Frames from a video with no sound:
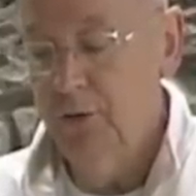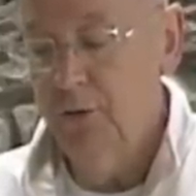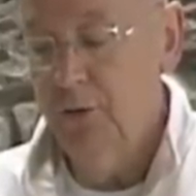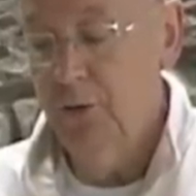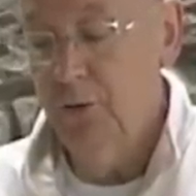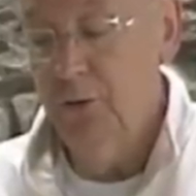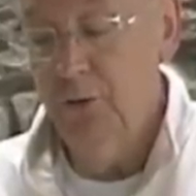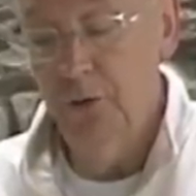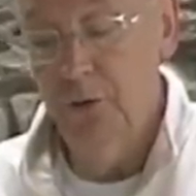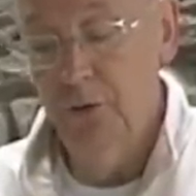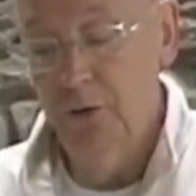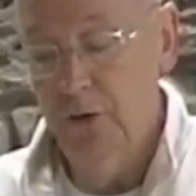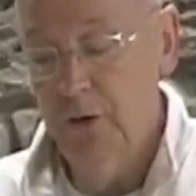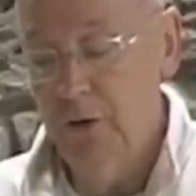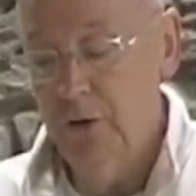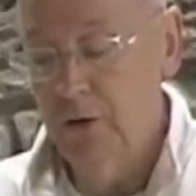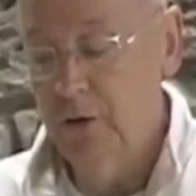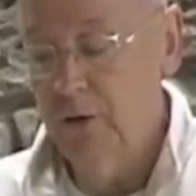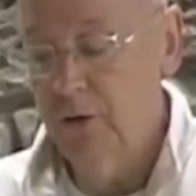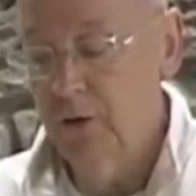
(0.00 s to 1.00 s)

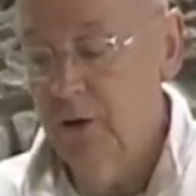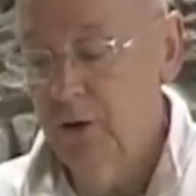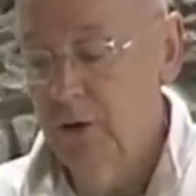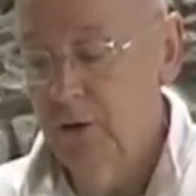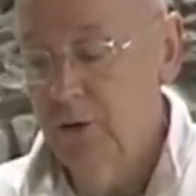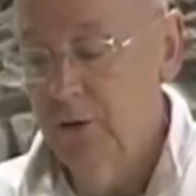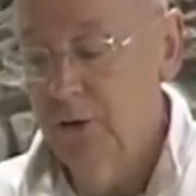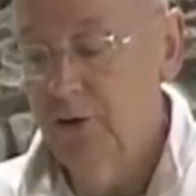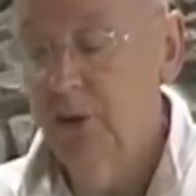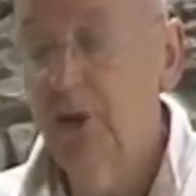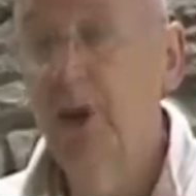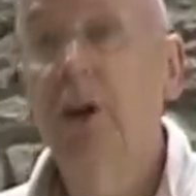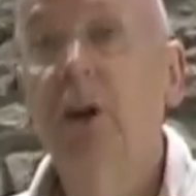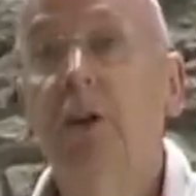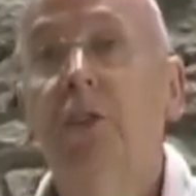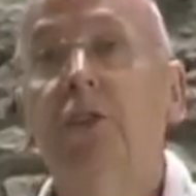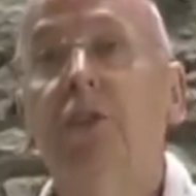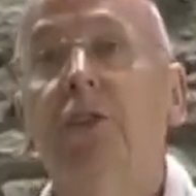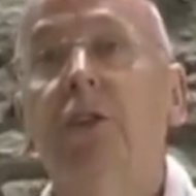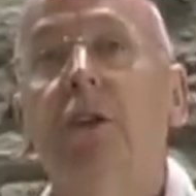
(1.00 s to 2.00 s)
fulfilled, the
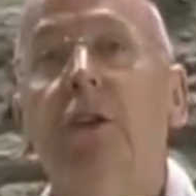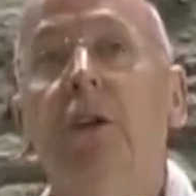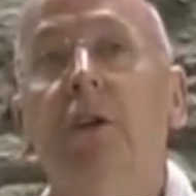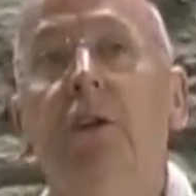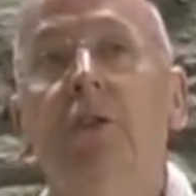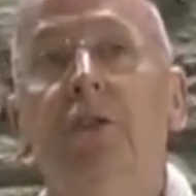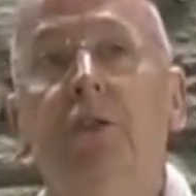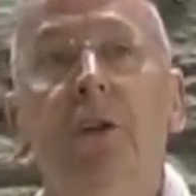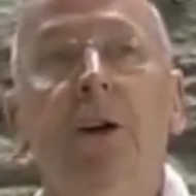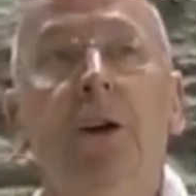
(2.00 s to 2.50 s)
task is